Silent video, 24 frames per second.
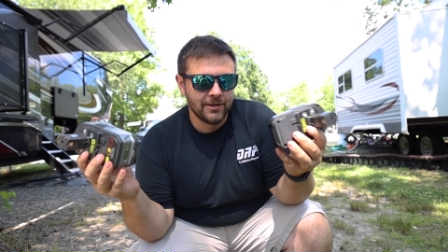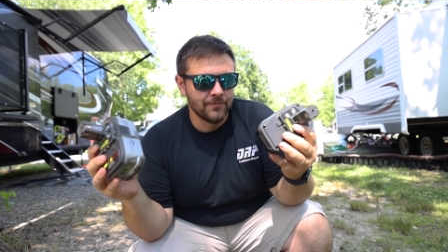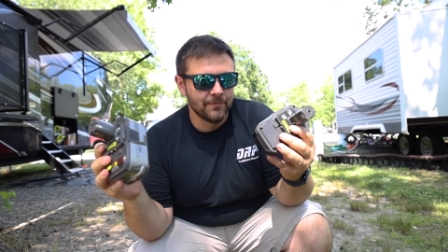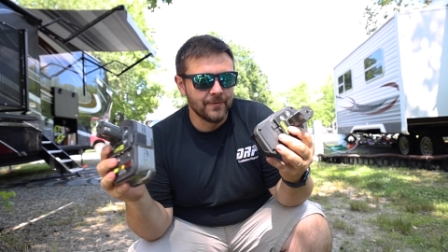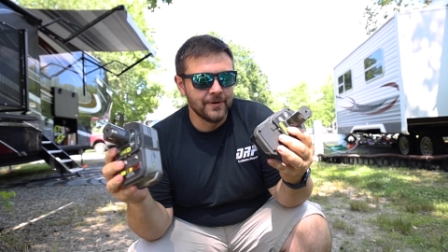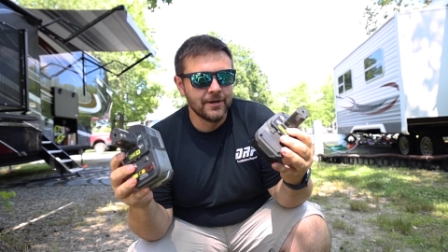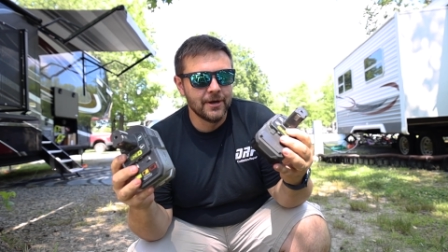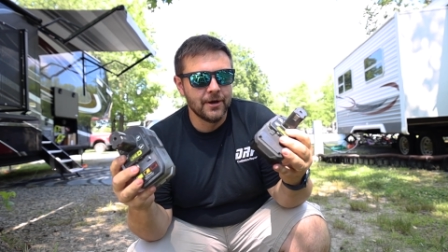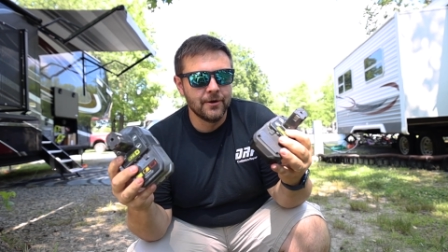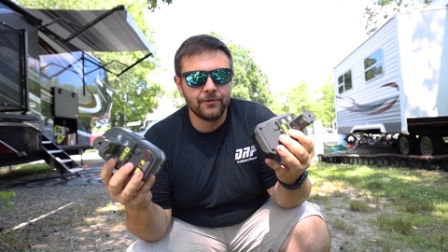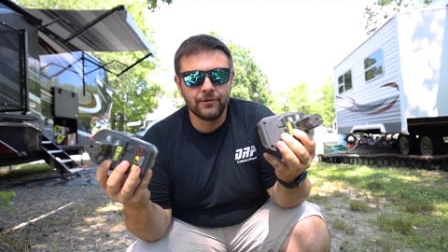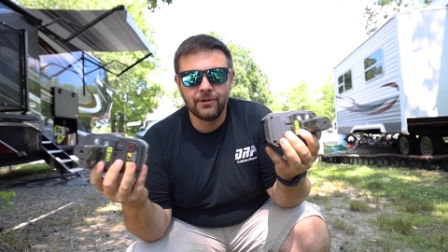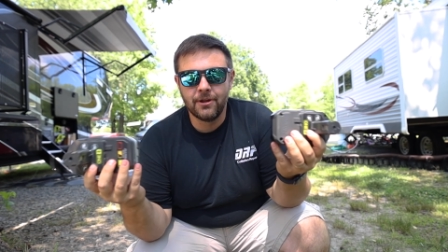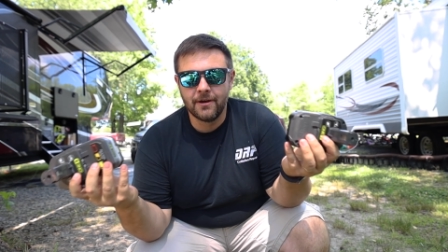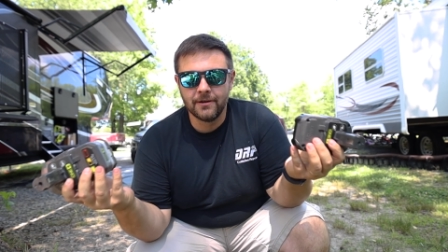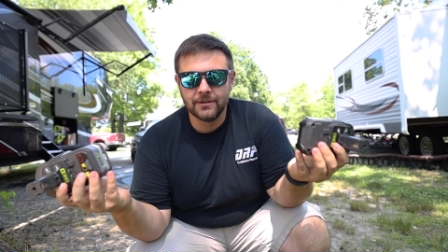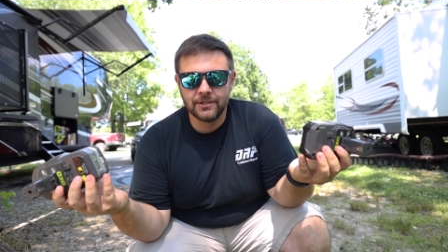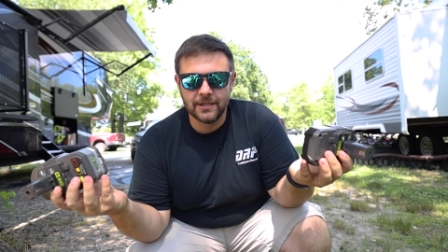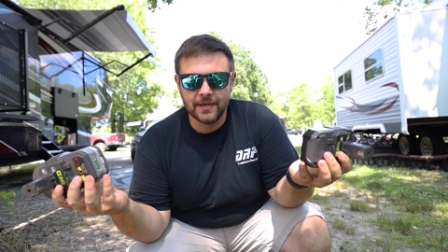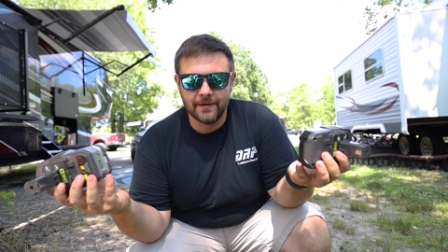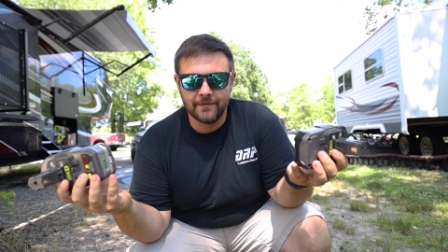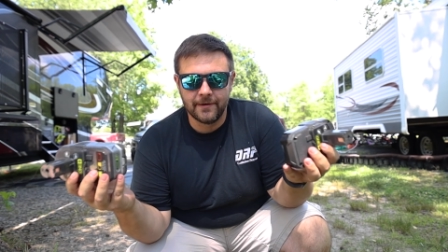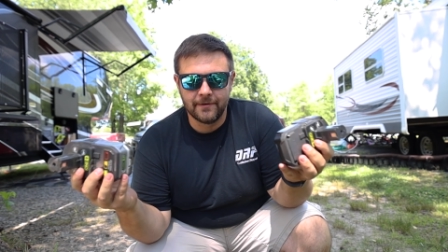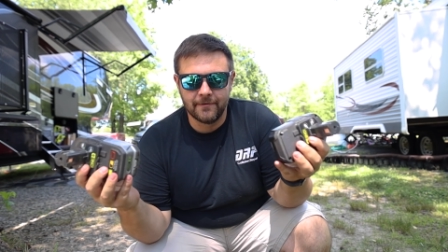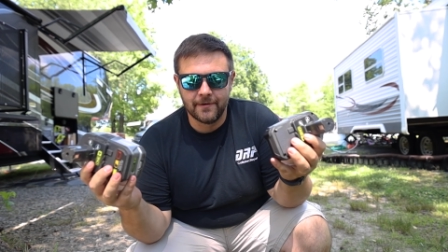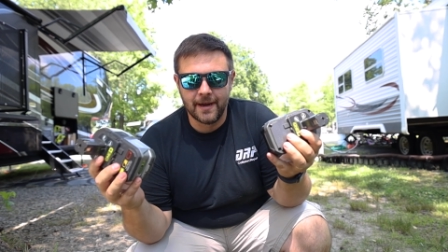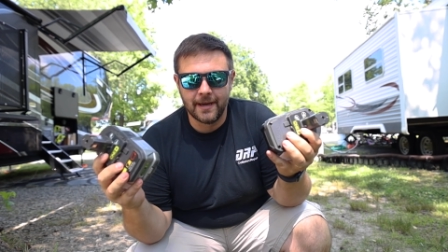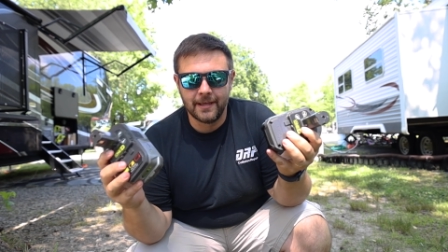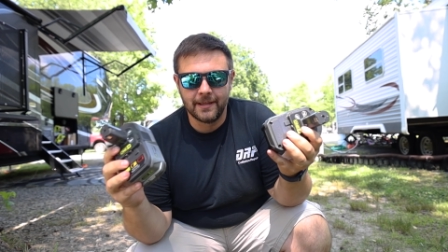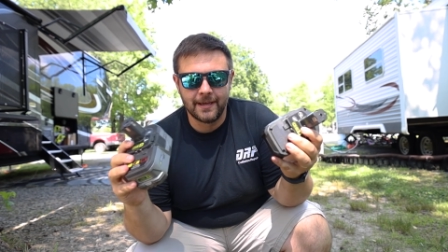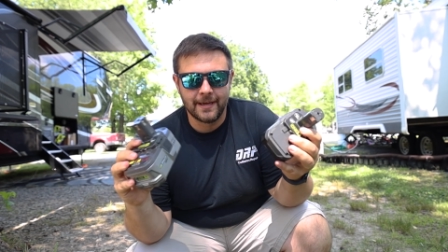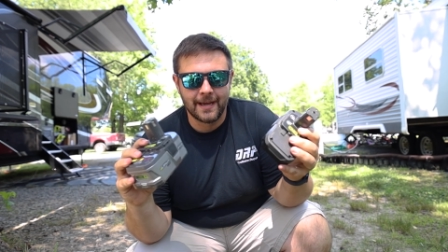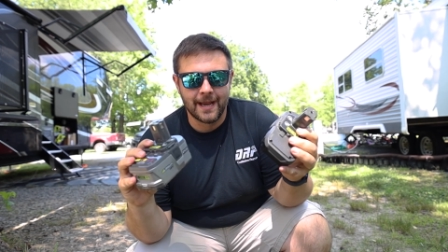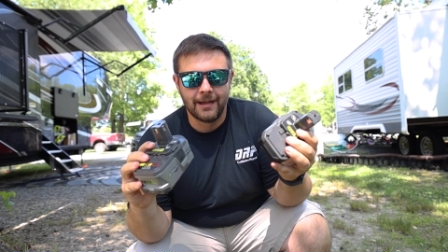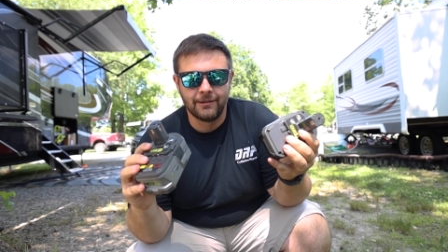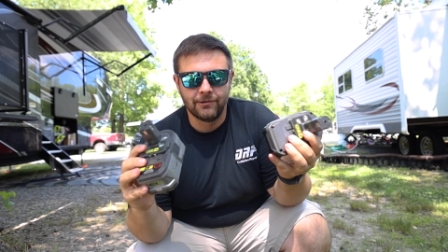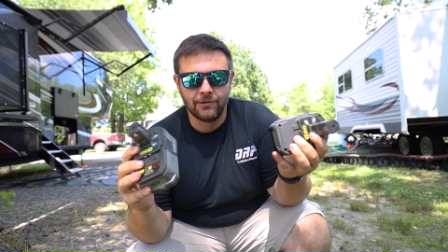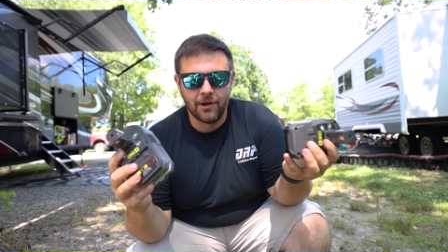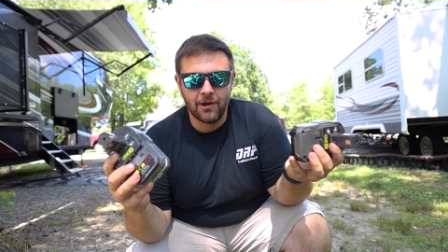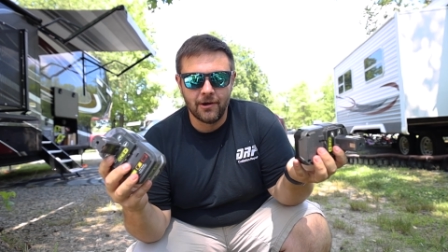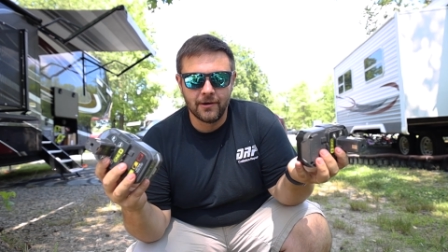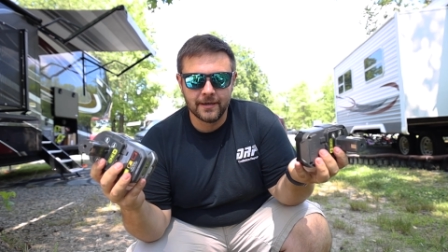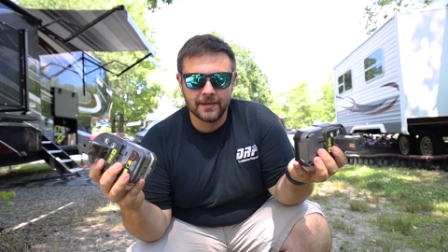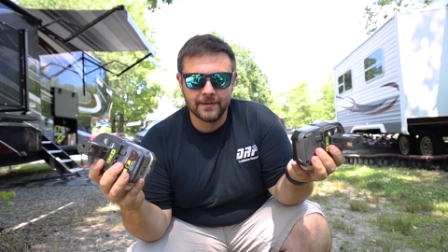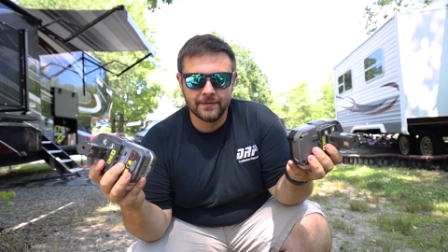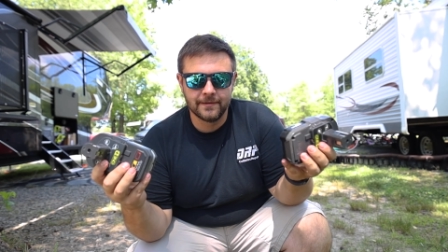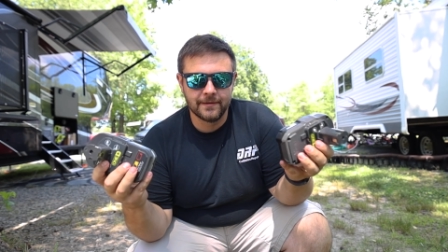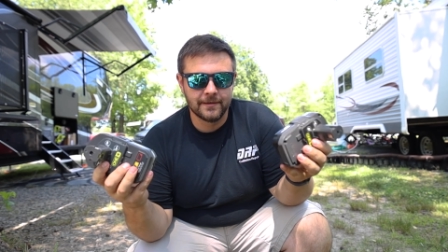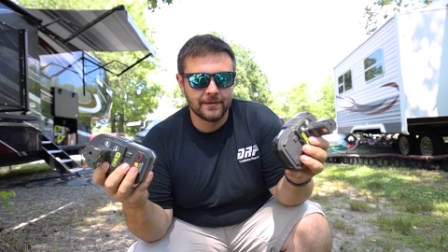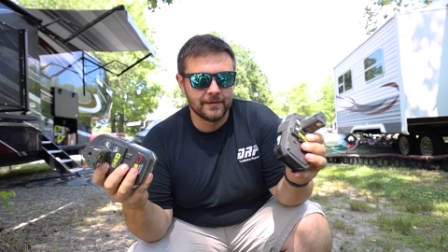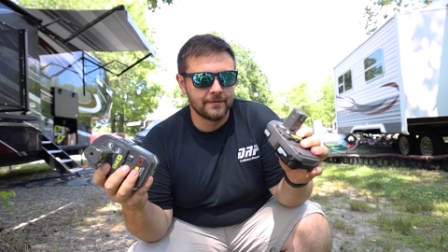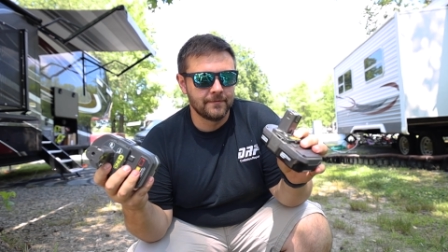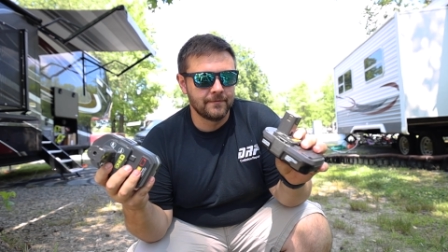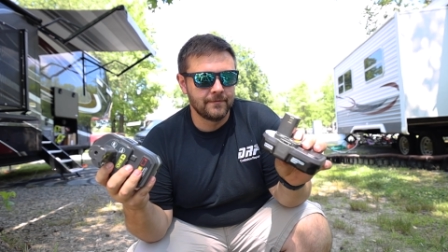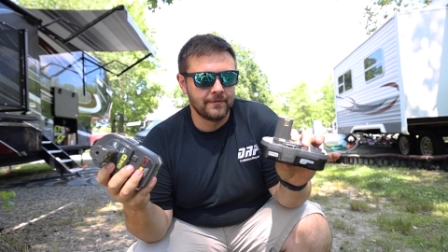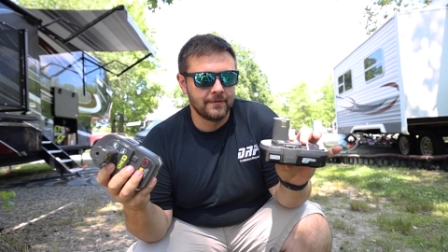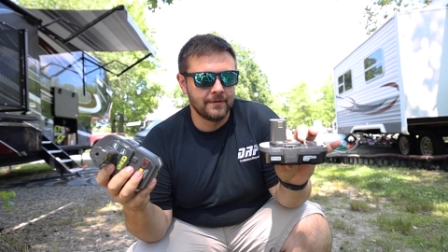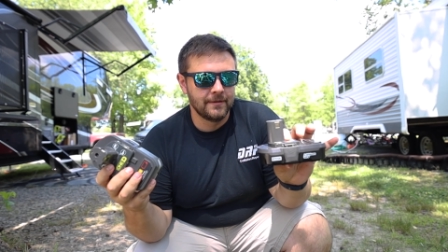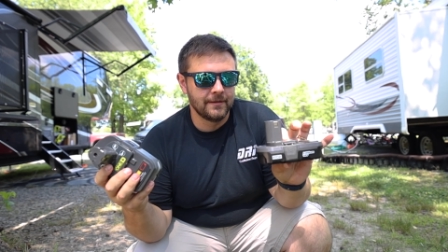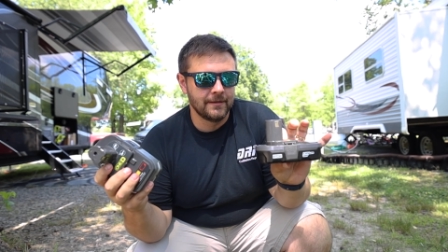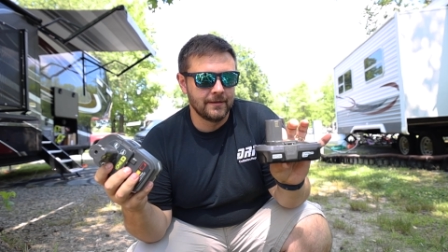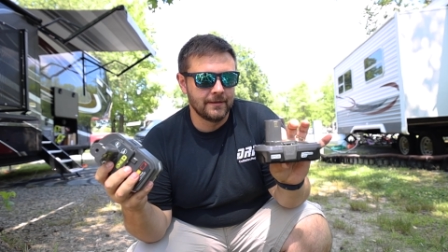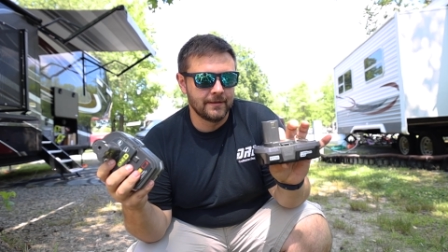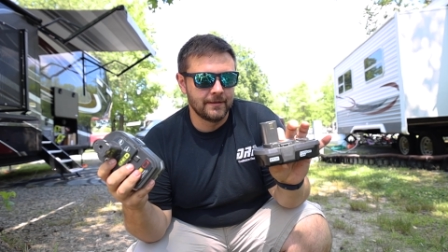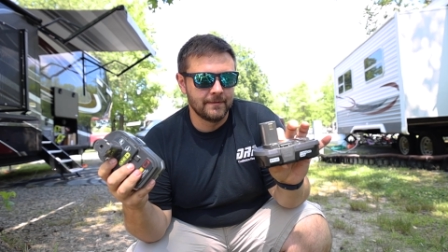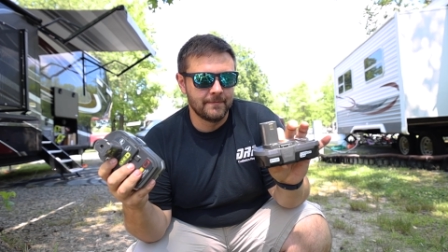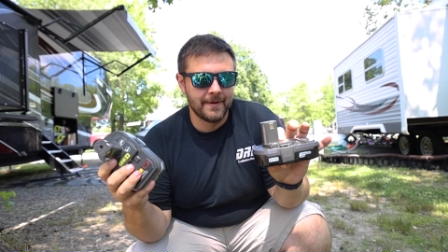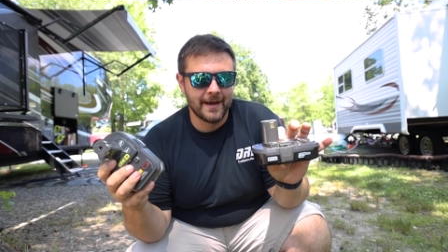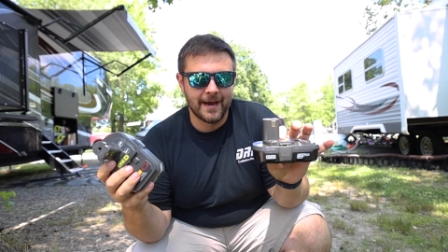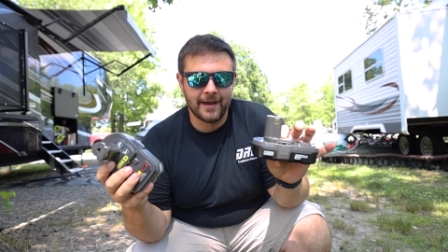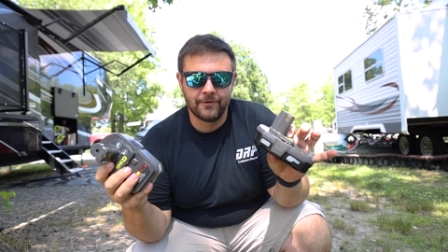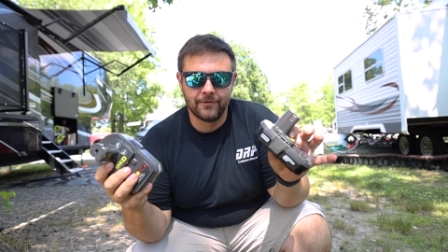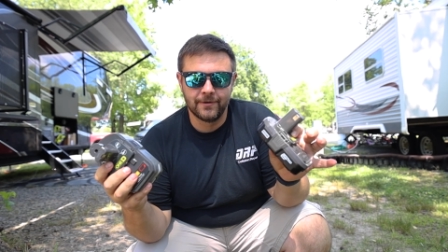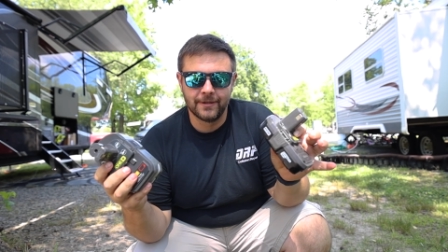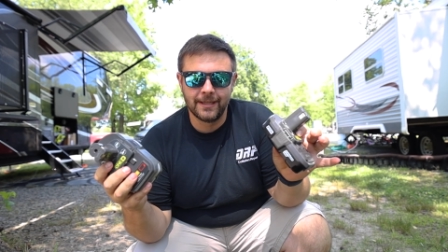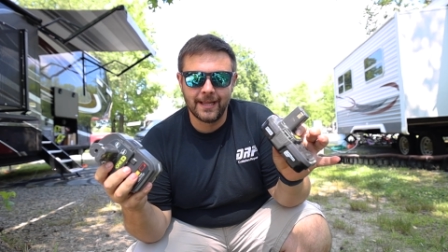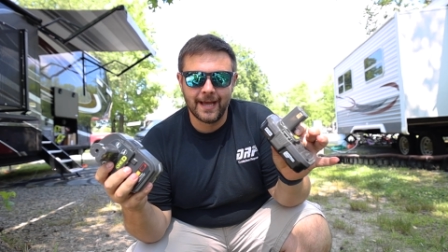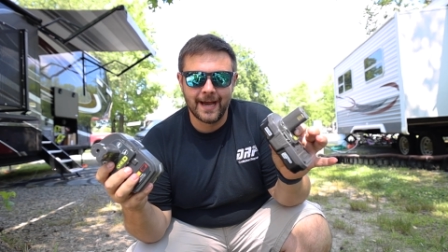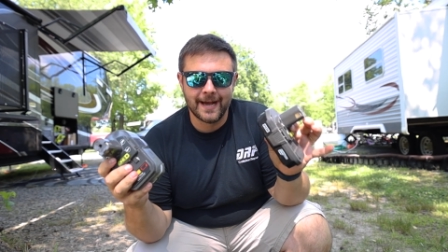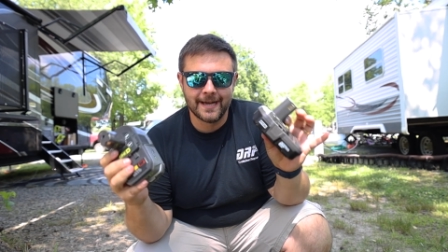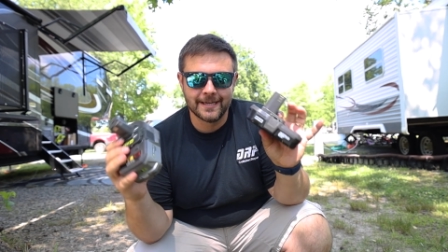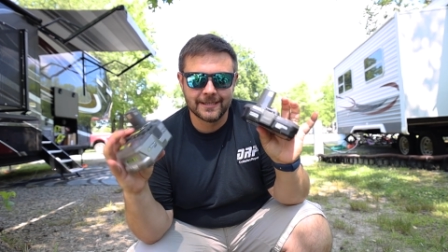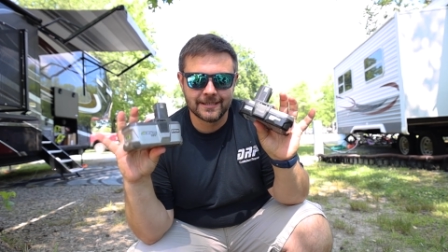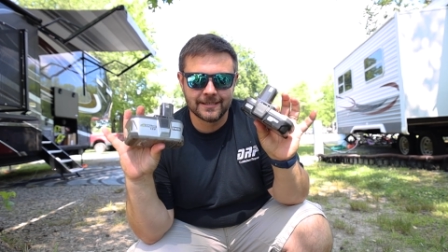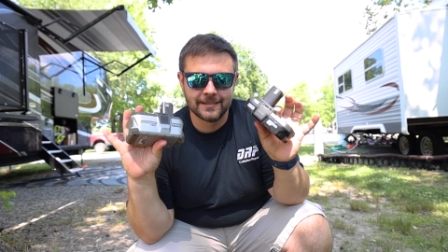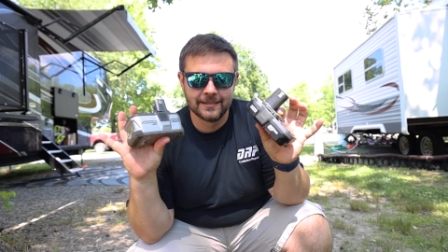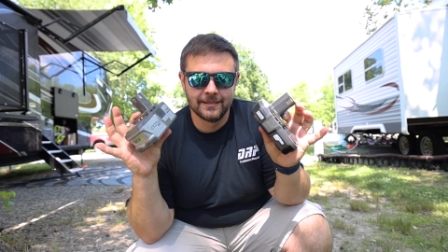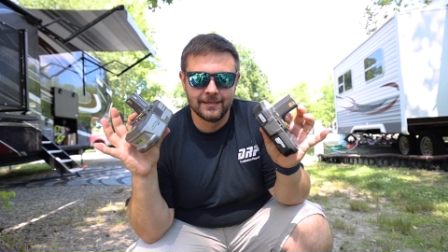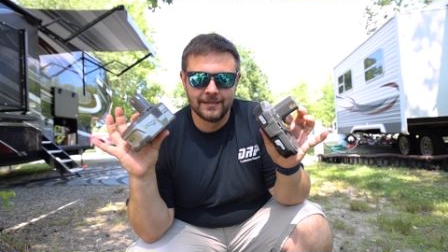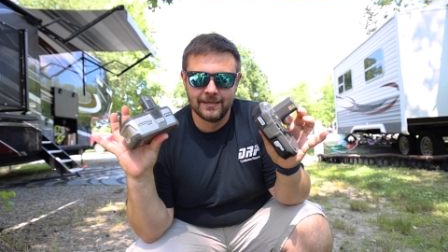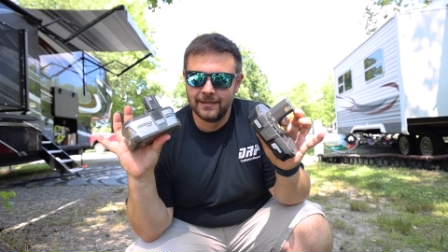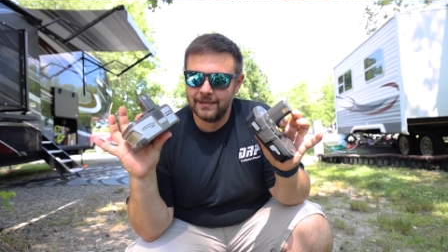We know longevity, right? Like how long the, the battery lasts.